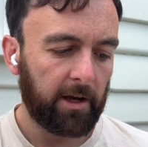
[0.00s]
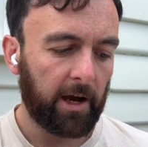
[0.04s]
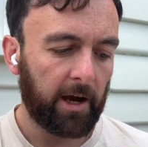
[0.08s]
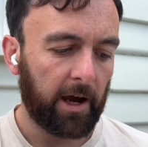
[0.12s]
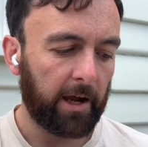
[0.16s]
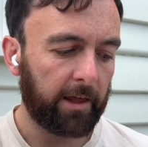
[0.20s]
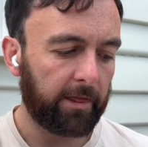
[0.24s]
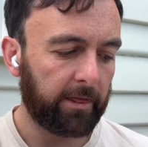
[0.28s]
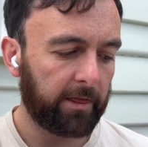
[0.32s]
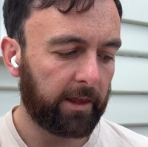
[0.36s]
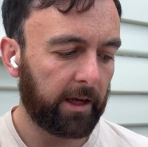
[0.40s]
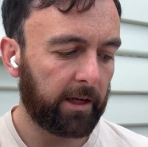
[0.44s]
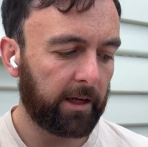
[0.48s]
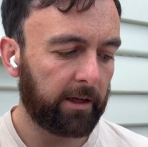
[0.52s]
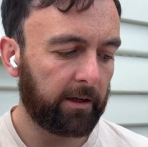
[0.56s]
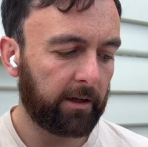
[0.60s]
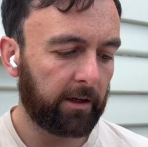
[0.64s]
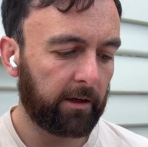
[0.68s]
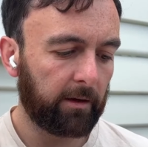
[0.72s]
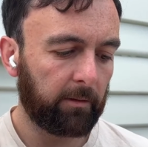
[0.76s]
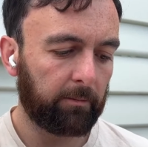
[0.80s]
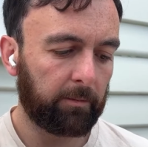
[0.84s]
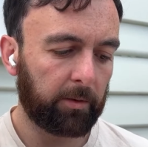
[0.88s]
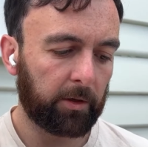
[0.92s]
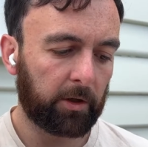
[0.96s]
And then
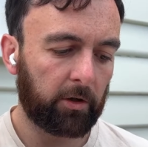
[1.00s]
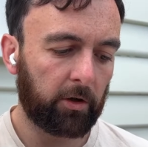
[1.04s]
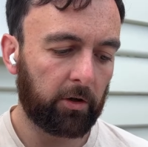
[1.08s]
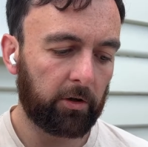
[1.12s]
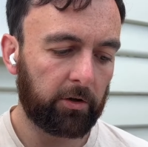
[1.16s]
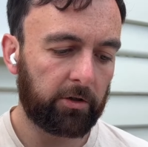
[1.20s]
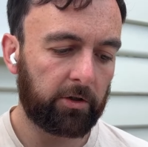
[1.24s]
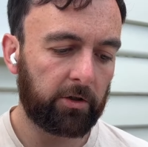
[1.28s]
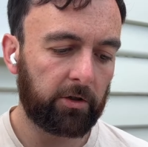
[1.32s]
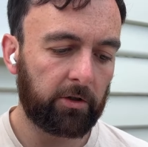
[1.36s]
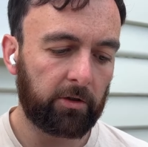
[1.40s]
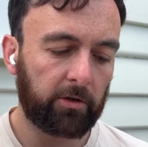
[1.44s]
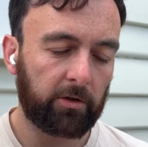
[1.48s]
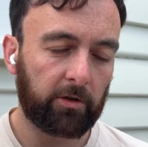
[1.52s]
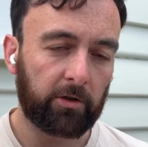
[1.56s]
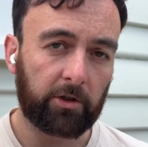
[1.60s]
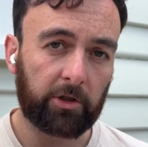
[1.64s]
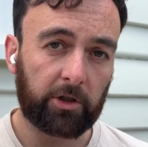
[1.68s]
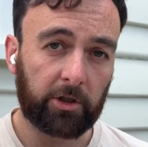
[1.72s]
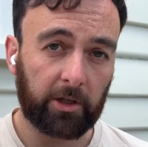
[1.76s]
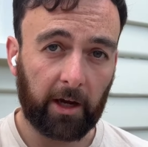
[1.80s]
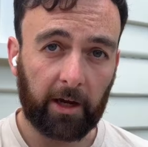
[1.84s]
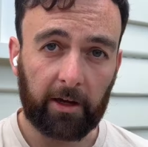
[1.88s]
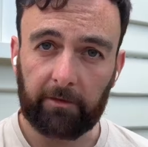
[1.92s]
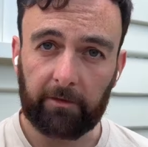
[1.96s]
because you
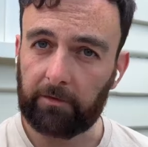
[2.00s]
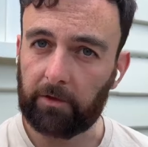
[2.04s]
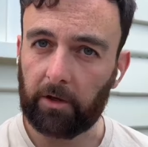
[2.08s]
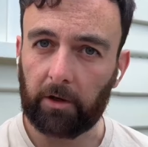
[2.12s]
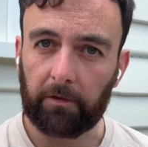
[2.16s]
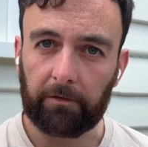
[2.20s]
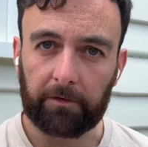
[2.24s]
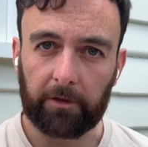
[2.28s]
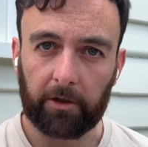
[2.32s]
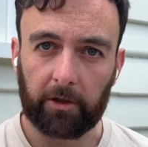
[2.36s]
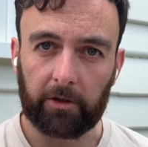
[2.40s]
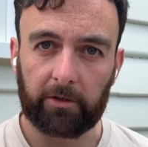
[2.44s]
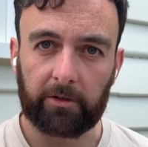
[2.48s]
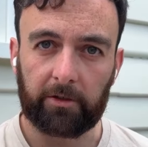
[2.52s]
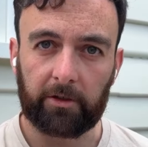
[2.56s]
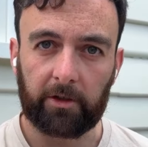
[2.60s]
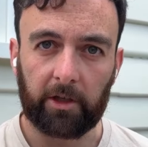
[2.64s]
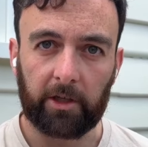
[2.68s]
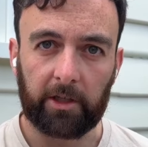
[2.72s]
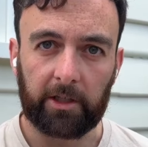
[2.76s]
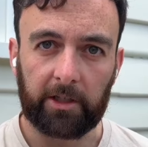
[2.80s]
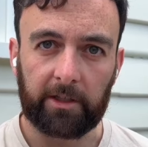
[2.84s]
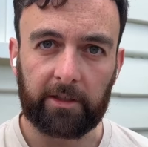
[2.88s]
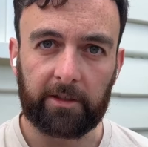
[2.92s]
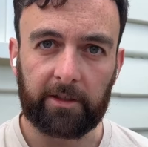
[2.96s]
shaved off those
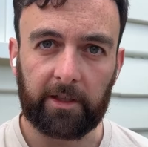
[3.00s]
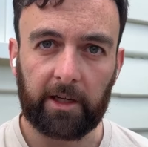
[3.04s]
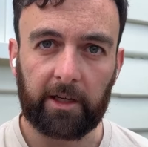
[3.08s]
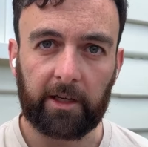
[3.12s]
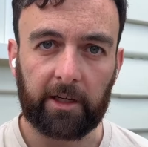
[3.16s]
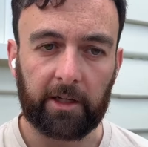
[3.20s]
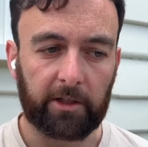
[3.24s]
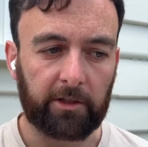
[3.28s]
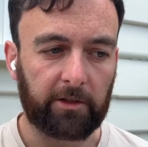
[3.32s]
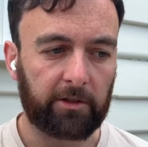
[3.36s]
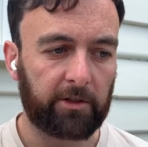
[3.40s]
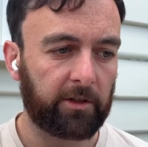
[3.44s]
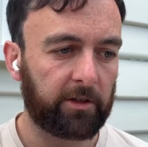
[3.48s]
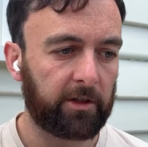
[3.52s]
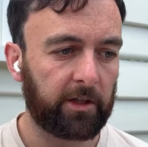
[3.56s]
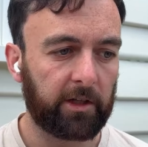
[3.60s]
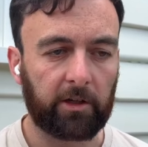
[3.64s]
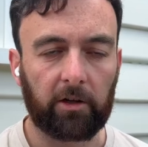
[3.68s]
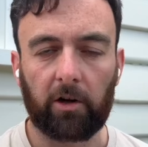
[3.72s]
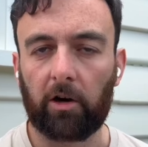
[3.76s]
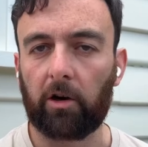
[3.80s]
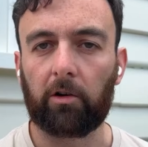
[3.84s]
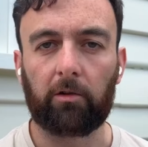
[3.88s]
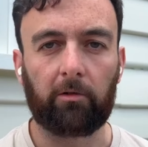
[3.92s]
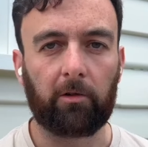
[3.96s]
30 seconds, you
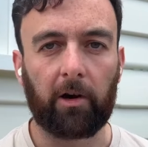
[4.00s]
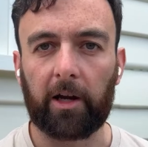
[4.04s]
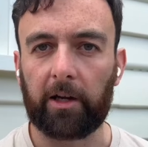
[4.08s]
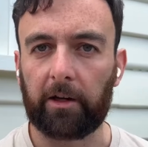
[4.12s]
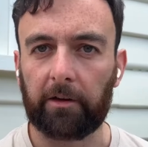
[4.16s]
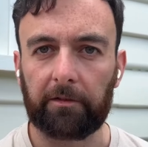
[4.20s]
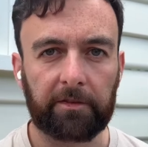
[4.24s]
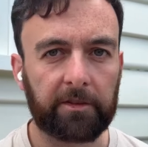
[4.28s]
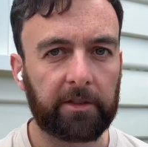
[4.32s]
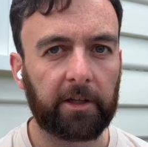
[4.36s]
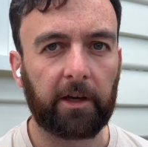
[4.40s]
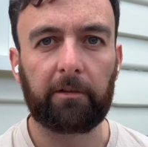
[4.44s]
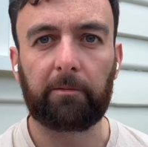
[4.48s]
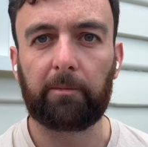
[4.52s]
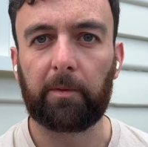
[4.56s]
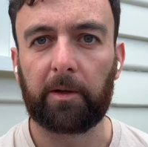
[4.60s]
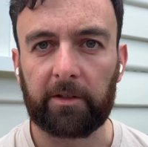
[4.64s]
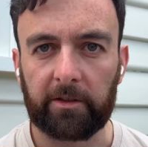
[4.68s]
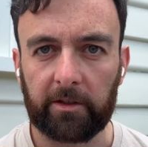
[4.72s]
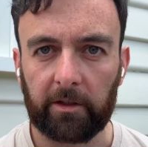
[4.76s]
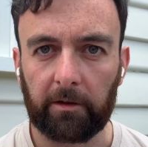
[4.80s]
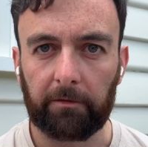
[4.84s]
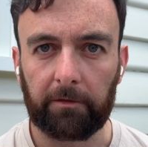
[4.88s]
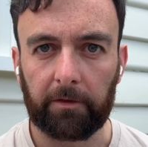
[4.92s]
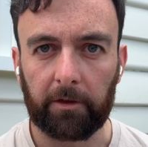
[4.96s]
think, oh, great, I've saved
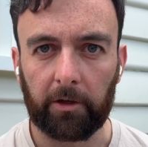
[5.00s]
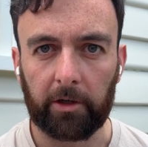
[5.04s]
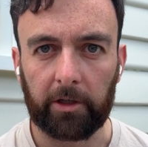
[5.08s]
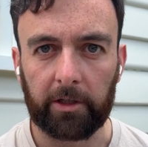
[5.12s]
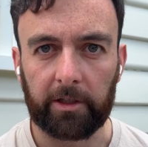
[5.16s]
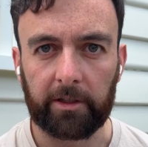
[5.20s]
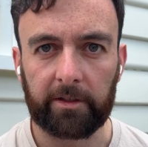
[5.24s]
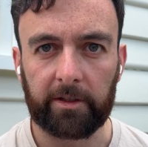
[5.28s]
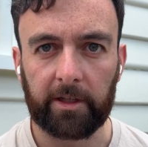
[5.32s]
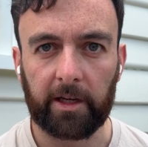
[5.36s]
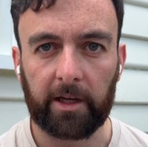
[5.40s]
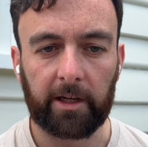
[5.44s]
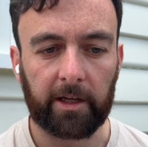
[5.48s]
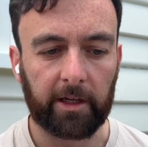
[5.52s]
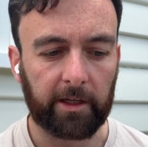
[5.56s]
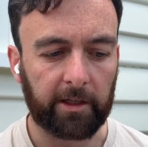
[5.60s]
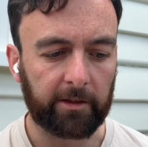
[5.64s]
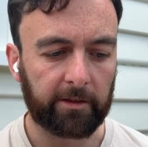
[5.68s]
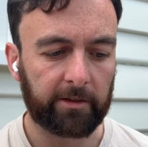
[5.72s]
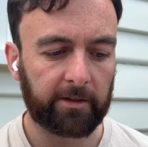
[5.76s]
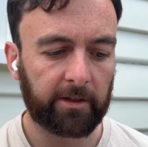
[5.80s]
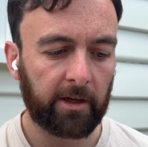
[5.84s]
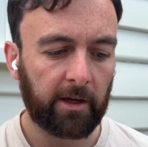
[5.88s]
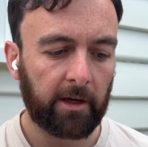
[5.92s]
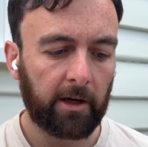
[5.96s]
myself 30
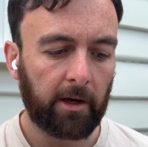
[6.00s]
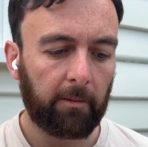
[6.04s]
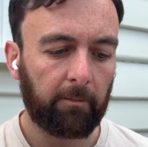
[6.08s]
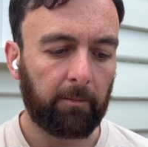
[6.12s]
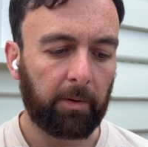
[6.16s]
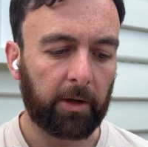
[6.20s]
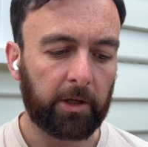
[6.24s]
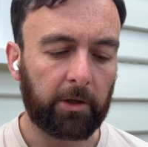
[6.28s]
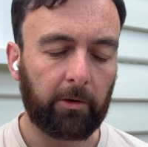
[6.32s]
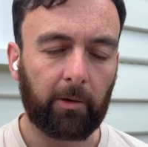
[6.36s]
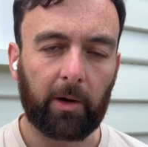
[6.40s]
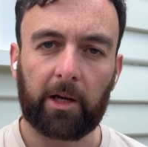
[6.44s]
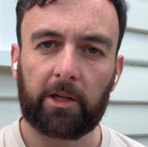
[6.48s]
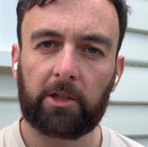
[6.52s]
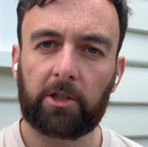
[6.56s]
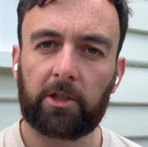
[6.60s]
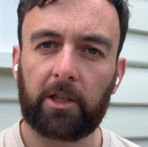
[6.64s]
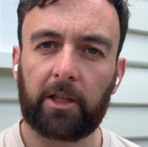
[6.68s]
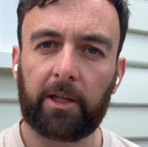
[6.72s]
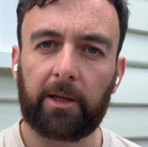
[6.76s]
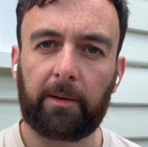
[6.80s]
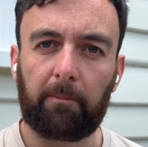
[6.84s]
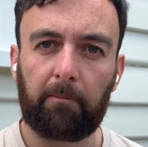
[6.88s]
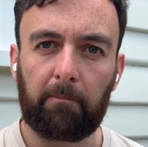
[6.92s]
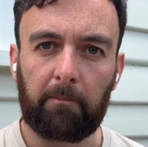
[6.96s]
seconds, but you
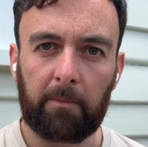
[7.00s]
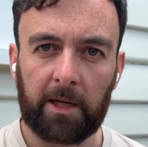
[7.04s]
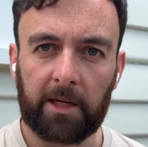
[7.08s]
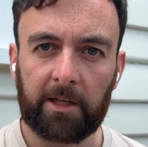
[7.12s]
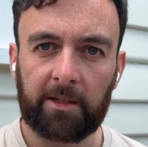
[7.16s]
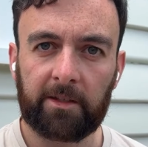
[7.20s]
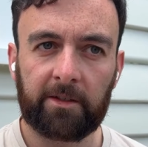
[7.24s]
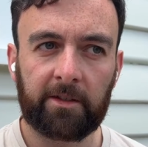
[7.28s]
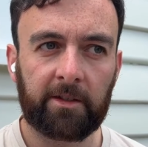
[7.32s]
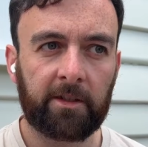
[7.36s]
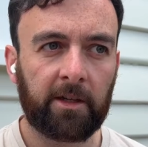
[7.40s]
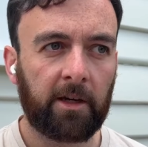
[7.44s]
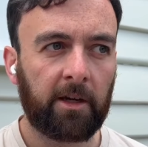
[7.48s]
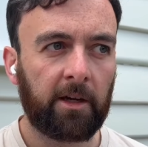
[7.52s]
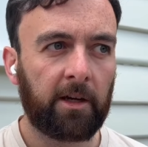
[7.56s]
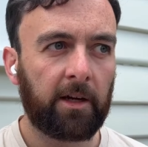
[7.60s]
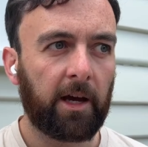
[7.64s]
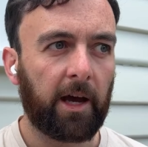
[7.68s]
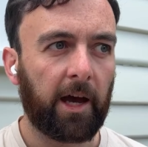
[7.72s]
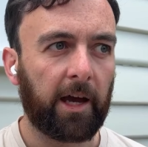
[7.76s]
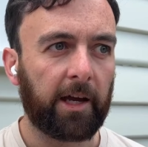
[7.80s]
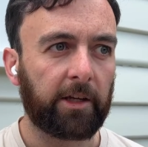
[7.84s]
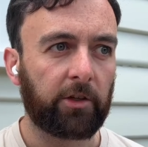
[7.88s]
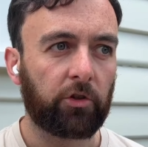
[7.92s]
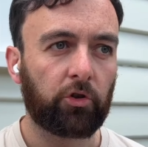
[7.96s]
actually miss
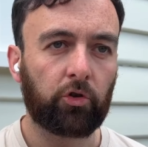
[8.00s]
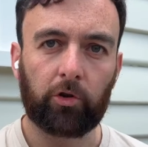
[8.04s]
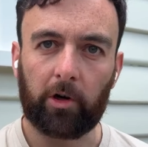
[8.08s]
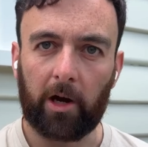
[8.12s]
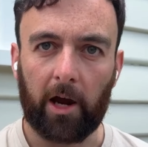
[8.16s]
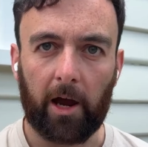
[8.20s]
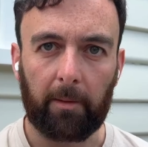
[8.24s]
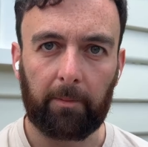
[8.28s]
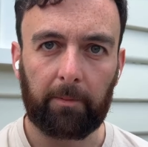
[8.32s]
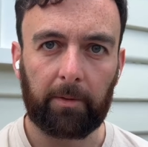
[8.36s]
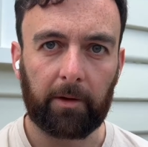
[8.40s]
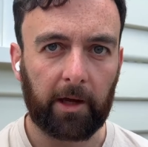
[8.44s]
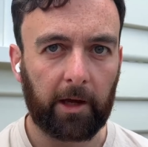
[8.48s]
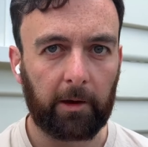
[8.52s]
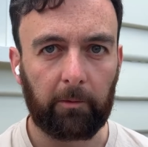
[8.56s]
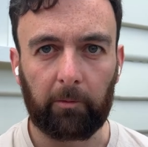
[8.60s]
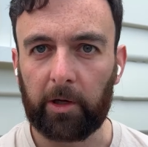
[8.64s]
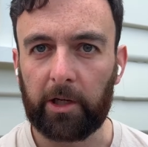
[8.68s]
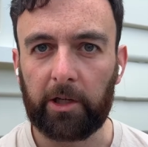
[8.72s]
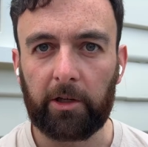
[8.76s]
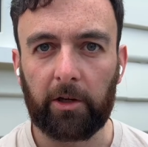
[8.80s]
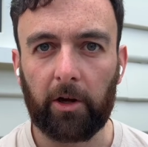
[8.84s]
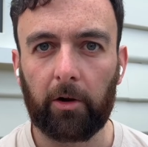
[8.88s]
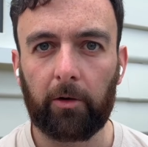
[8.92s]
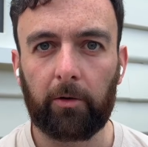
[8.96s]
a trap. And
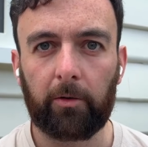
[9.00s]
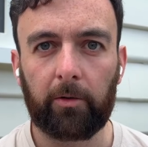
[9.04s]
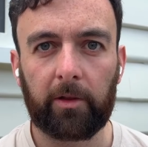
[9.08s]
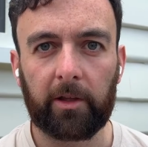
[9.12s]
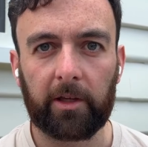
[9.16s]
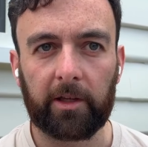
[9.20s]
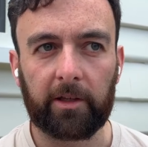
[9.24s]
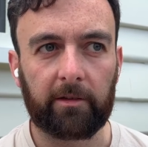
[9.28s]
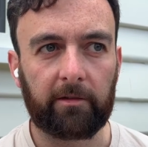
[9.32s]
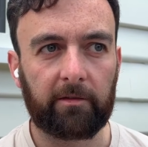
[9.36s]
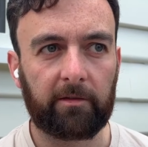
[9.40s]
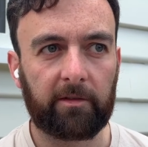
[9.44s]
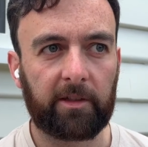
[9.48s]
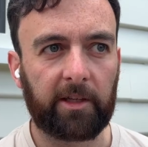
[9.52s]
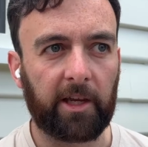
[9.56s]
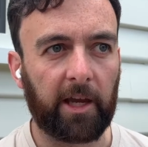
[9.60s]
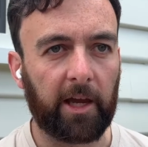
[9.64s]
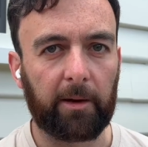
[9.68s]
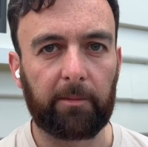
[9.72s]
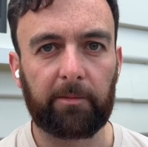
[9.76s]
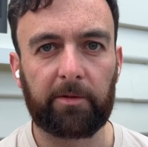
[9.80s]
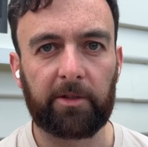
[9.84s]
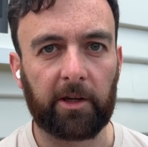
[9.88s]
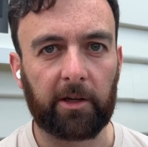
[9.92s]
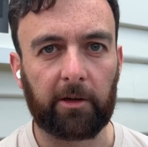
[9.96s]
we know that
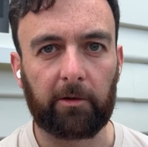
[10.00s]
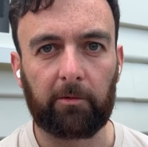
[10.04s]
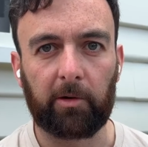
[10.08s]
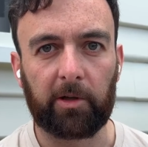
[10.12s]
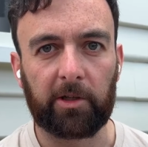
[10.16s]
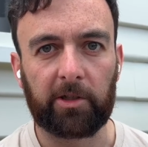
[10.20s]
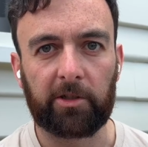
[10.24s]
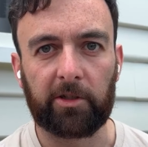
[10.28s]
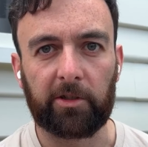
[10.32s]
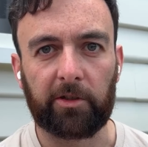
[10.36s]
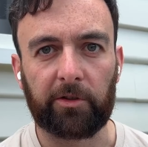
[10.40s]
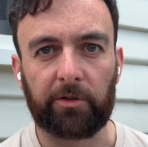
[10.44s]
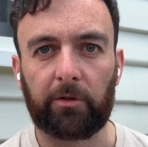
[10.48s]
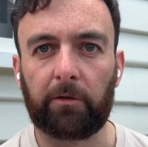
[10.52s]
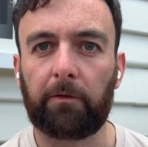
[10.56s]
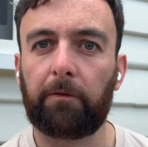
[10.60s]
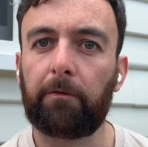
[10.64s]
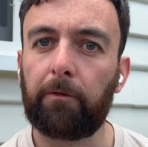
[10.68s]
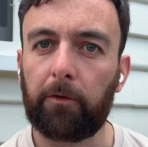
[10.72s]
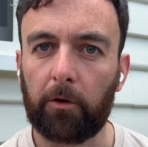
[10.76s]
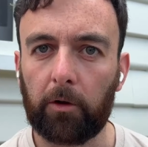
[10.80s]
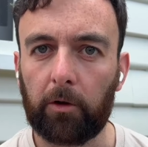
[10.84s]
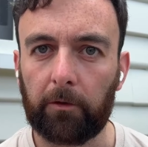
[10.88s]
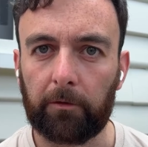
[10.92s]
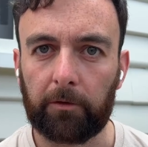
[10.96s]
GAMSAT questions are
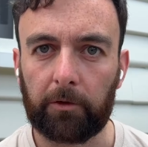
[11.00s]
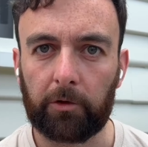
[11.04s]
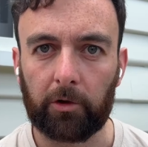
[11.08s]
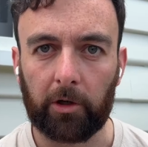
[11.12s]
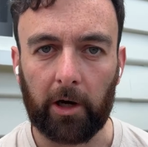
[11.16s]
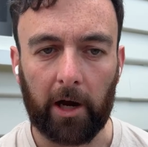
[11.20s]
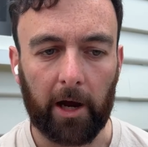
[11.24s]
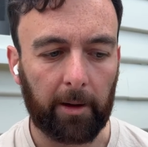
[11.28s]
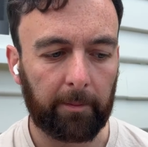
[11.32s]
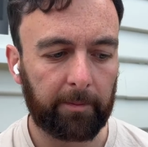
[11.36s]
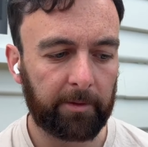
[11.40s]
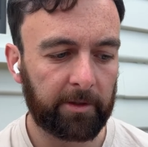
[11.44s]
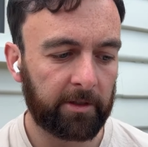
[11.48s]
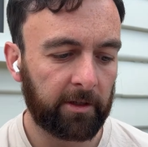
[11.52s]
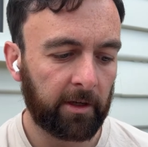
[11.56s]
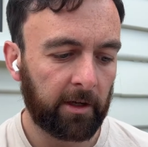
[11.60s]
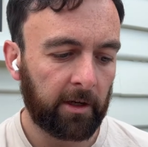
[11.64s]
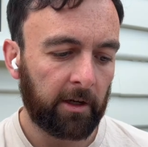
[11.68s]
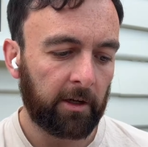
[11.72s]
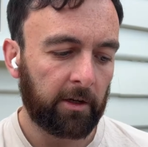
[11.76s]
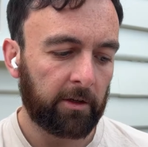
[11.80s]
full of traps.